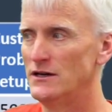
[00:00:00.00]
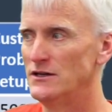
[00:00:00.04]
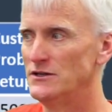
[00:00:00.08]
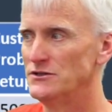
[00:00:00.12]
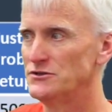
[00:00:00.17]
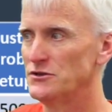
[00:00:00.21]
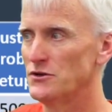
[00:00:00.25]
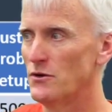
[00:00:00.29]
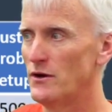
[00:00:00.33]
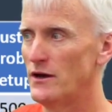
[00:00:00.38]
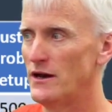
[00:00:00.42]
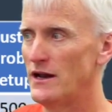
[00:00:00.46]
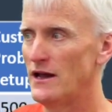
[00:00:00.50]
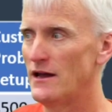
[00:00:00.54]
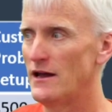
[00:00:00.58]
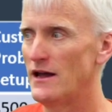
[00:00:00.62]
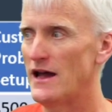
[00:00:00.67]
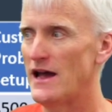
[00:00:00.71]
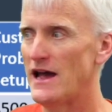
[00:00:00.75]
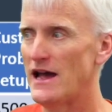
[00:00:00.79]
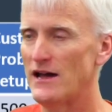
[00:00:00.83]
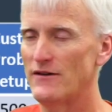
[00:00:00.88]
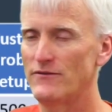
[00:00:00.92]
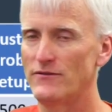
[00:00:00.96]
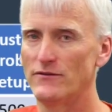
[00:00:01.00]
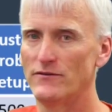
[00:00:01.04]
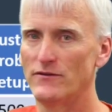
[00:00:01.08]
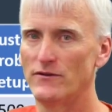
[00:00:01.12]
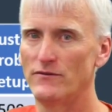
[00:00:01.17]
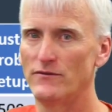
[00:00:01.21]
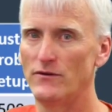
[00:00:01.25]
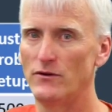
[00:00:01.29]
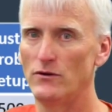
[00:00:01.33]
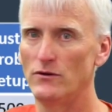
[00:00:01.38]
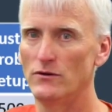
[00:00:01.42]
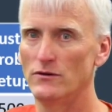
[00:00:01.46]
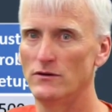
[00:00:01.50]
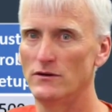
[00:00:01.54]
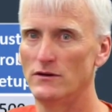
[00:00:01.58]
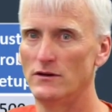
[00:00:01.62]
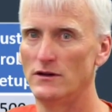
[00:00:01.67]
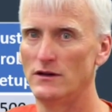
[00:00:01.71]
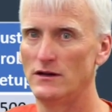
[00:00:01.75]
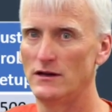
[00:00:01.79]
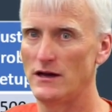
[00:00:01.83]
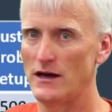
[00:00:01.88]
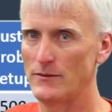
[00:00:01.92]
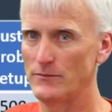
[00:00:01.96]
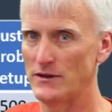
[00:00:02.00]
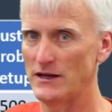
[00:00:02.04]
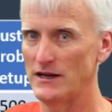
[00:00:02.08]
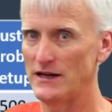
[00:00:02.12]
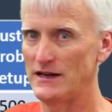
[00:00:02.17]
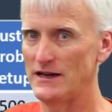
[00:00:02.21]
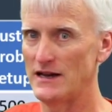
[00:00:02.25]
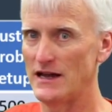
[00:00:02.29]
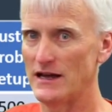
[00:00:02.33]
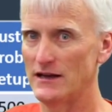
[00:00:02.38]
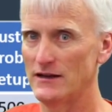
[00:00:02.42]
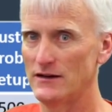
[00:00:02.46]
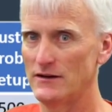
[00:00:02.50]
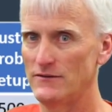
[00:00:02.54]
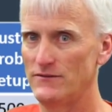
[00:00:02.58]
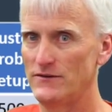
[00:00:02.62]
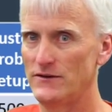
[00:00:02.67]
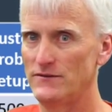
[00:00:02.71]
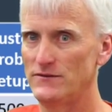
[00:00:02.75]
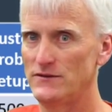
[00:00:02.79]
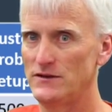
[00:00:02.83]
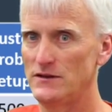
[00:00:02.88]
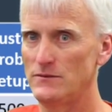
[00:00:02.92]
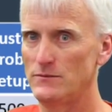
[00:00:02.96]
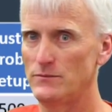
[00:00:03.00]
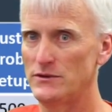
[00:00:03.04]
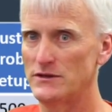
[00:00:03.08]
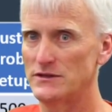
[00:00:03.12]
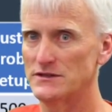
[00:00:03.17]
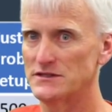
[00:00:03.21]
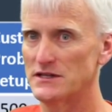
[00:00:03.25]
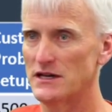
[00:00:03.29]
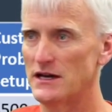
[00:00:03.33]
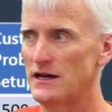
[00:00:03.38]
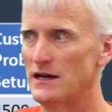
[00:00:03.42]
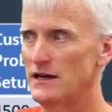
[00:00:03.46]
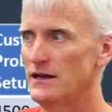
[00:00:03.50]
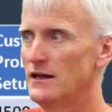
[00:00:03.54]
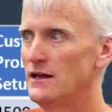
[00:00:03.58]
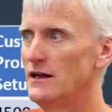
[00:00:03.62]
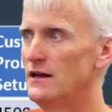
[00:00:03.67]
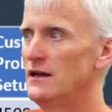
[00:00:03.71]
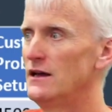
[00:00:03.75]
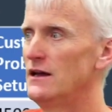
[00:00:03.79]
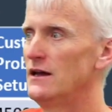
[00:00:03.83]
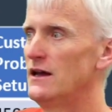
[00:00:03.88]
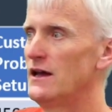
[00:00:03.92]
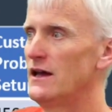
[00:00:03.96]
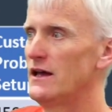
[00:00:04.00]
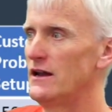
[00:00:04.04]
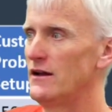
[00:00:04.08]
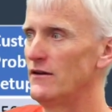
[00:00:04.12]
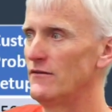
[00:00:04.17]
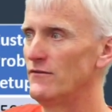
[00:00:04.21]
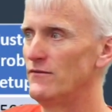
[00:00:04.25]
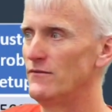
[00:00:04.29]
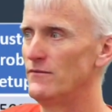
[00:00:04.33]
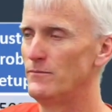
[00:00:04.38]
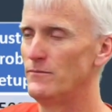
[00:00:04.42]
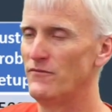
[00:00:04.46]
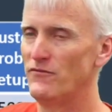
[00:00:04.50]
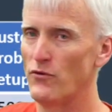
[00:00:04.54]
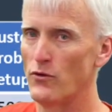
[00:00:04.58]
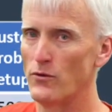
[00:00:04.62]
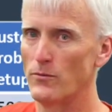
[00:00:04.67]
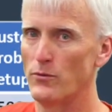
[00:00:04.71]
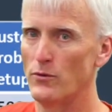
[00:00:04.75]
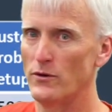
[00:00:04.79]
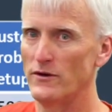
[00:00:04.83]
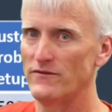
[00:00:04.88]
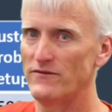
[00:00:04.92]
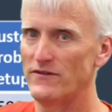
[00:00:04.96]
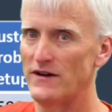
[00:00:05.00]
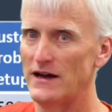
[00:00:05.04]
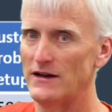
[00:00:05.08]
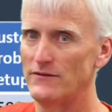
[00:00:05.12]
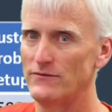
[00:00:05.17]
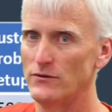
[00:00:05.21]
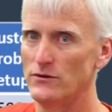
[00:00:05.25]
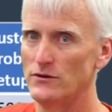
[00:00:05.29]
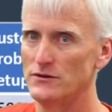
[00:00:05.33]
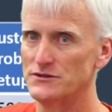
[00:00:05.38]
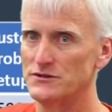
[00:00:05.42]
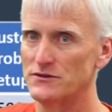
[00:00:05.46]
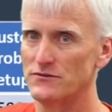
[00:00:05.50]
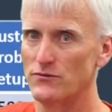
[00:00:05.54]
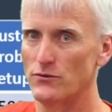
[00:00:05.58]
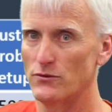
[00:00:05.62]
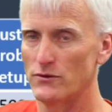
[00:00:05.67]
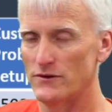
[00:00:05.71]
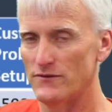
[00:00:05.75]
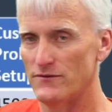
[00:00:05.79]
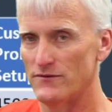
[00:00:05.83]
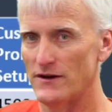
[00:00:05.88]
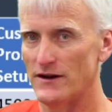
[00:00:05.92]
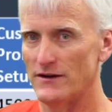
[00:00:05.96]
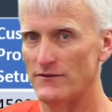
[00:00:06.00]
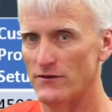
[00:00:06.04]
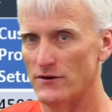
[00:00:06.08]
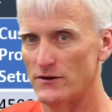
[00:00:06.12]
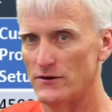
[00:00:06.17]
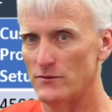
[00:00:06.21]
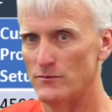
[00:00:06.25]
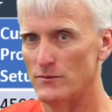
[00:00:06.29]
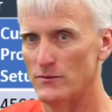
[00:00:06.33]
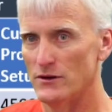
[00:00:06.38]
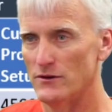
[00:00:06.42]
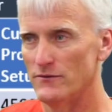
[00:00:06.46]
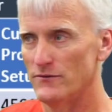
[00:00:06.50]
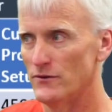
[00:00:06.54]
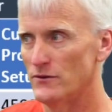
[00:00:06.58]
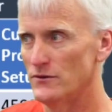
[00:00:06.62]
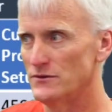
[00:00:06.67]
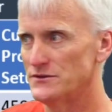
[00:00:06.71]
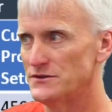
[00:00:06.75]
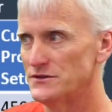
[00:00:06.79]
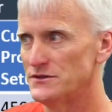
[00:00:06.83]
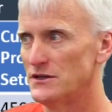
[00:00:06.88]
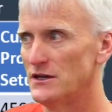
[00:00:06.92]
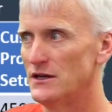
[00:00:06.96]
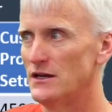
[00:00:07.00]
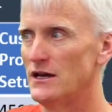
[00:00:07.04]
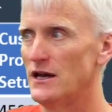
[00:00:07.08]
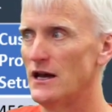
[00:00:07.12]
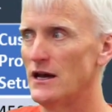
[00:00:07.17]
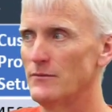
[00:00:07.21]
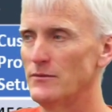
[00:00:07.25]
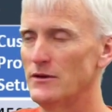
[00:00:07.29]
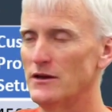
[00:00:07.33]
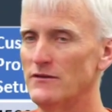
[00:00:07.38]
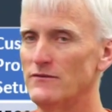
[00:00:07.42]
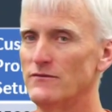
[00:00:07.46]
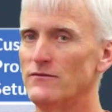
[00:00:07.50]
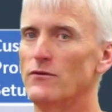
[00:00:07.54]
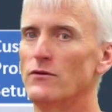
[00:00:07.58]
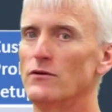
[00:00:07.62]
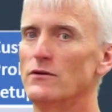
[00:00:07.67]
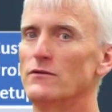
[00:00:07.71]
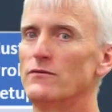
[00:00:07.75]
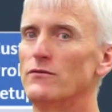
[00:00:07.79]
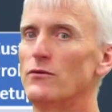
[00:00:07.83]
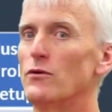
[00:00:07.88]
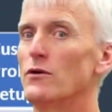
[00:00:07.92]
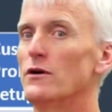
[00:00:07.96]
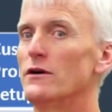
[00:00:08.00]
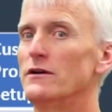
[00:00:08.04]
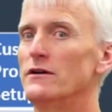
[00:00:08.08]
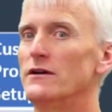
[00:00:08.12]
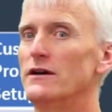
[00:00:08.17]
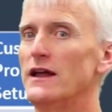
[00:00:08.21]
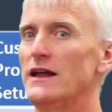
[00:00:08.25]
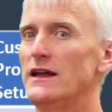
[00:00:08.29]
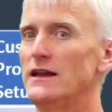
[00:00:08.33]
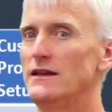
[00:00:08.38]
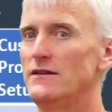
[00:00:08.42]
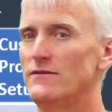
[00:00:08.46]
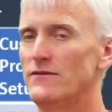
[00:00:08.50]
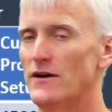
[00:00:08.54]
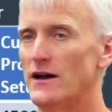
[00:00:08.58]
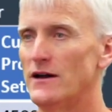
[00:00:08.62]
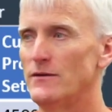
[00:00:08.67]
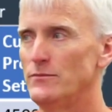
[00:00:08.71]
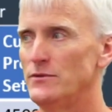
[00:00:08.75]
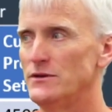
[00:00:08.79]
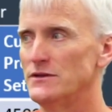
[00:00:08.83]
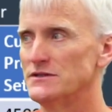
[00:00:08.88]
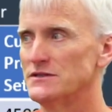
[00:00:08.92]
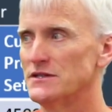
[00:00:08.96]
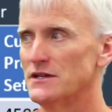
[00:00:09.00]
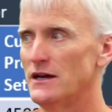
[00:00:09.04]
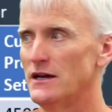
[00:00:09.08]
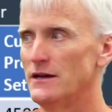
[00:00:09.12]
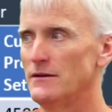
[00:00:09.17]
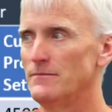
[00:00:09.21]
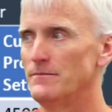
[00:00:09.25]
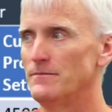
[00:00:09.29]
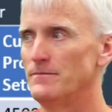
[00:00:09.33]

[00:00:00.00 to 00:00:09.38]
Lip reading: So at a half of a volt, I'm getting negative 15 PSI, and at 4.5 volts or 4,500 millivolts, I'm getting 485 PSI.